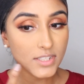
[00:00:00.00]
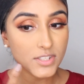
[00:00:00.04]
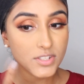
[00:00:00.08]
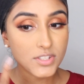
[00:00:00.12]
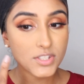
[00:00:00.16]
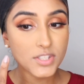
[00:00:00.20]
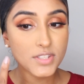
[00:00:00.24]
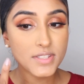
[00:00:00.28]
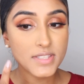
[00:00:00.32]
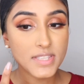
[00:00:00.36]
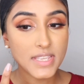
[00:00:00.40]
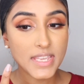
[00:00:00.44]

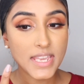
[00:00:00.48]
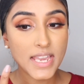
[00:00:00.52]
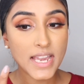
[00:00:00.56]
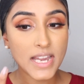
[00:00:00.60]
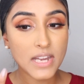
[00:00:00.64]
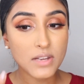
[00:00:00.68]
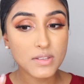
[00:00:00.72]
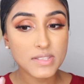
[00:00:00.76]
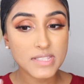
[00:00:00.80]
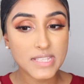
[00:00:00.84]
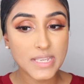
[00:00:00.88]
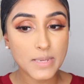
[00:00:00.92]
Do you see
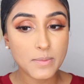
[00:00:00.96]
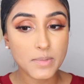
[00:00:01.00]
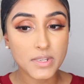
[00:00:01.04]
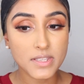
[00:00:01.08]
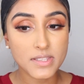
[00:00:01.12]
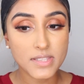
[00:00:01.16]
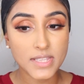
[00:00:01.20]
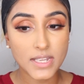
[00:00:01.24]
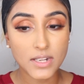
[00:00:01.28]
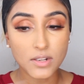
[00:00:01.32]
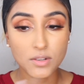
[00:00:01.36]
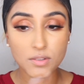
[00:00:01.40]
how
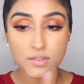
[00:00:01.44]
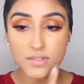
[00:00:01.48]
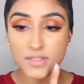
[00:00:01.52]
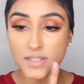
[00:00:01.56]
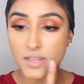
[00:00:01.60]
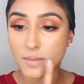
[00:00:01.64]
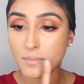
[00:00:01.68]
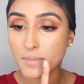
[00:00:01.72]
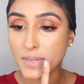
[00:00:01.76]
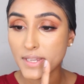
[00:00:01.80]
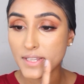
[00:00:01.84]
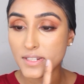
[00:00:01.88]
seamless that looks
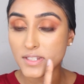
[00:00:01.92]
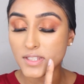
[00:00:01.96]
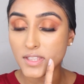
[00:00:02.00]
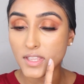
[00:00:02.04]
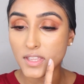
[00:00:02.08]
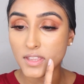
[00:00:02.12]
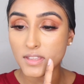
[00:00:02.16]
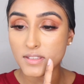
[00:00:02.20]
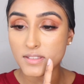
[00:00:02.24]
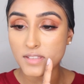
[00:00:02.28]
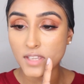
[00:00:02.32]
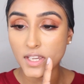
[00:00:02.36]
compared to
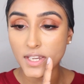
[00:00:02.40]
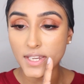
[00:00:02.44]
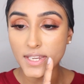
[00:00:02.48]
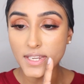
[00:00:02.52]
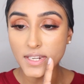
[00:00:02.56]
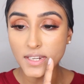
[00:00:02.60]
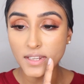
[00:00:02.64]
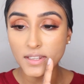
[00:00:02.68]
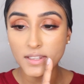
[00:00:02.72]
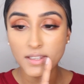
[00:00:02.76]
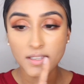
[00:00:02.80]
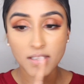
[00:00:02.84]
the other
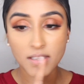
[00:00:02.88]
side?